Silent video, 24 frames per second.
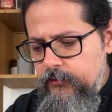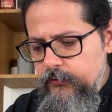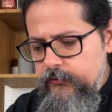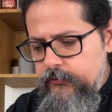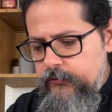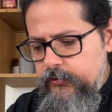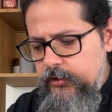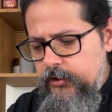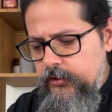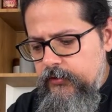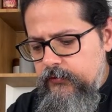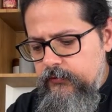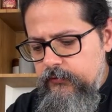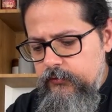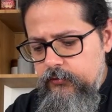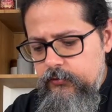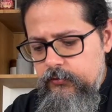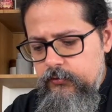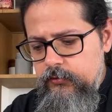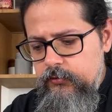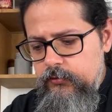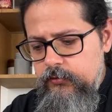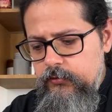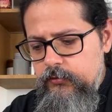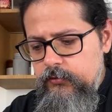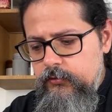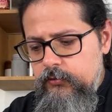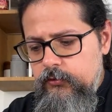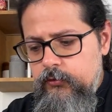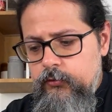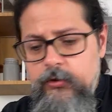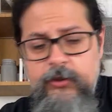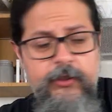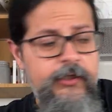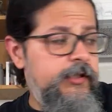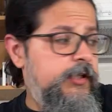So
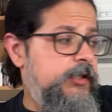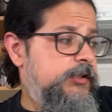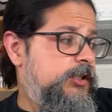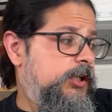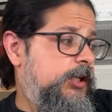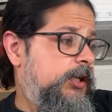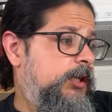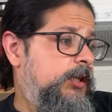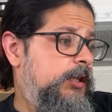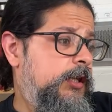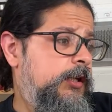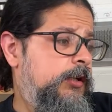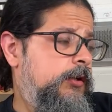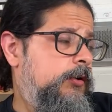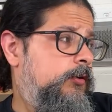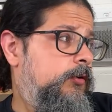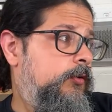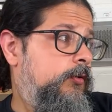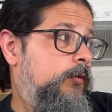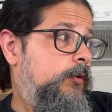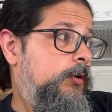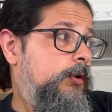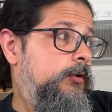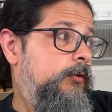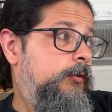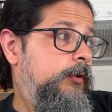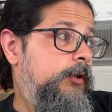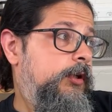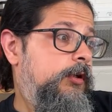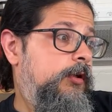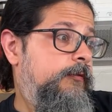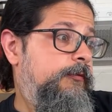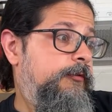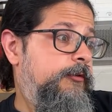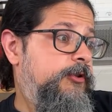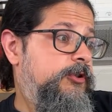you'll eat the chicken then? You want to
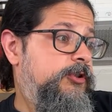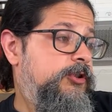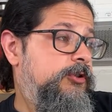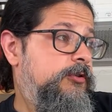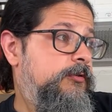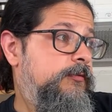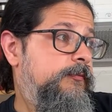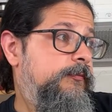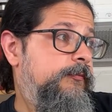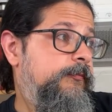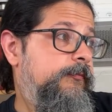eat the fish?